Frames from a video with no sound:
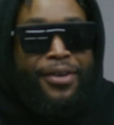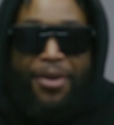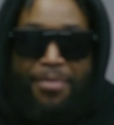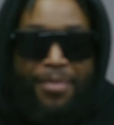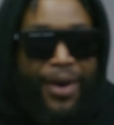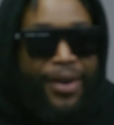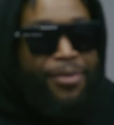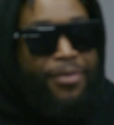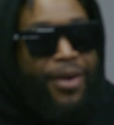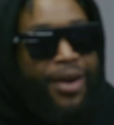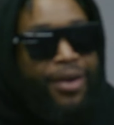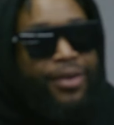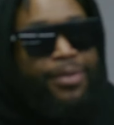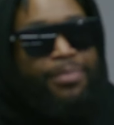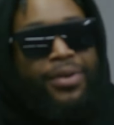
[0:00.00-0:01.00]
Nobody around
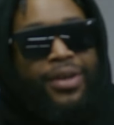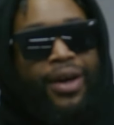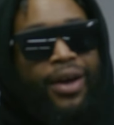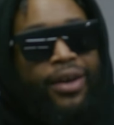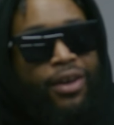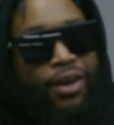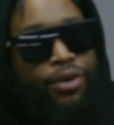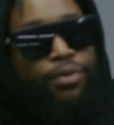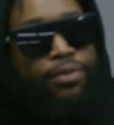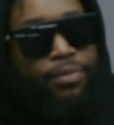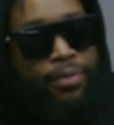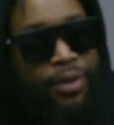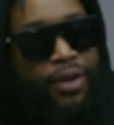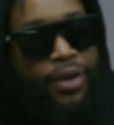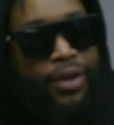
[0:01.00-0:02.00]
here could be like, yo,
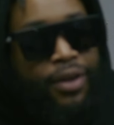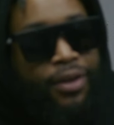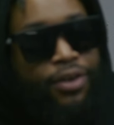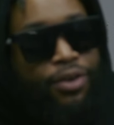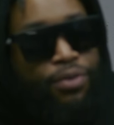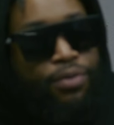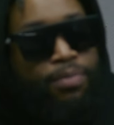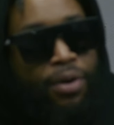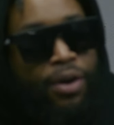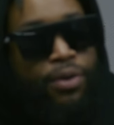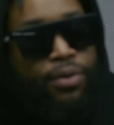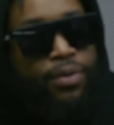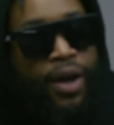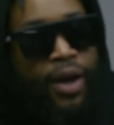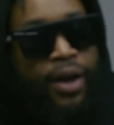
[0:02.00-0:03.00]
dude,
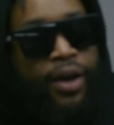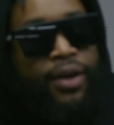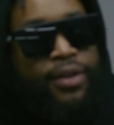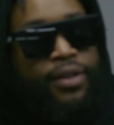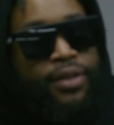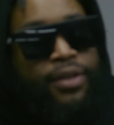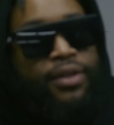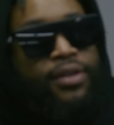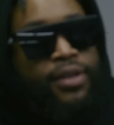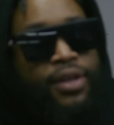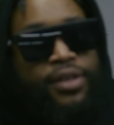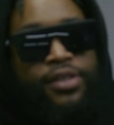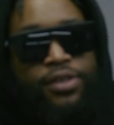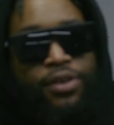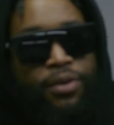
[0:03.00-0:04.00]
bro, all right,
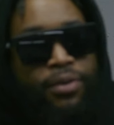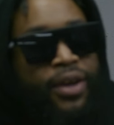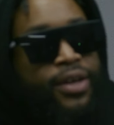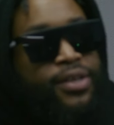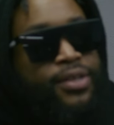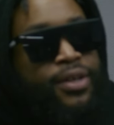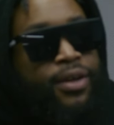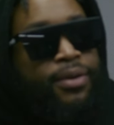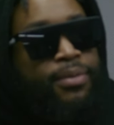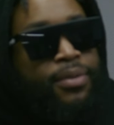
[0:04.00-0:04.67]
this is your next step.